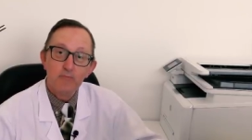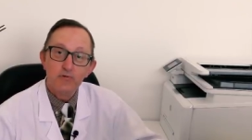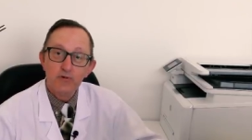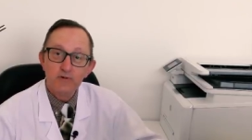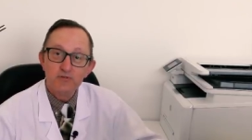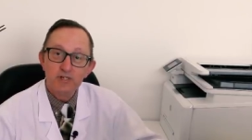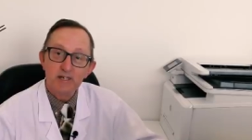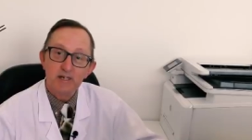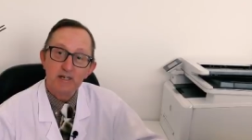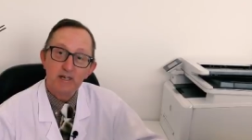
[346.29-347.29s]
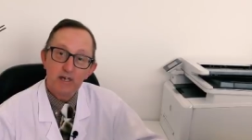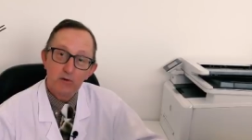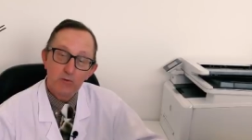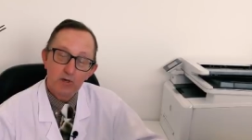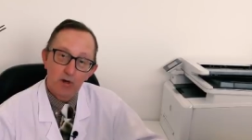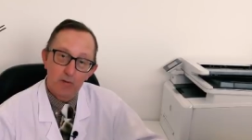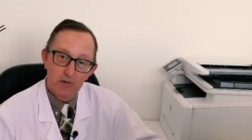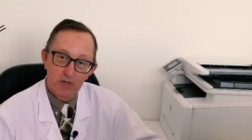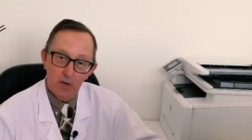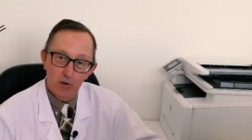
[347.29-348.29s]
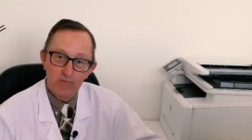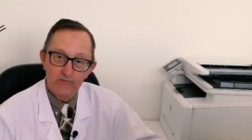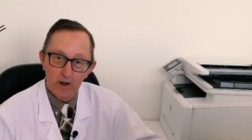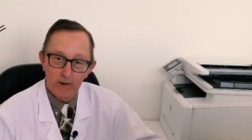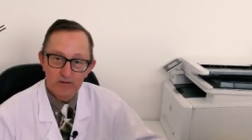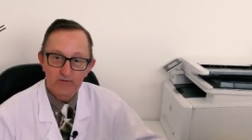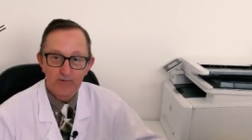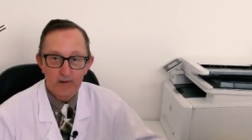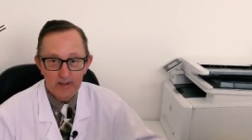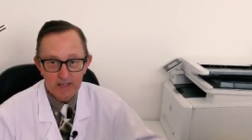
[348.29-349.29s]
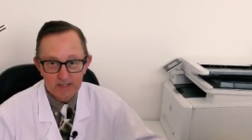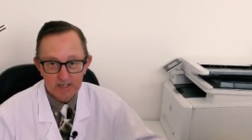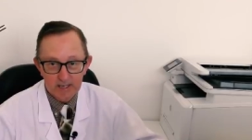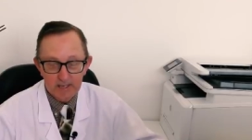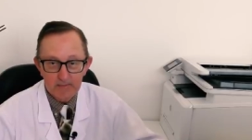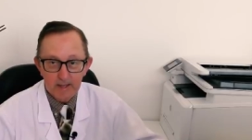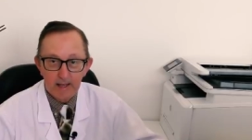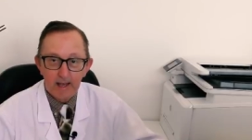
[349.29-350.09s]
proves that it can kill the common cold virus very easily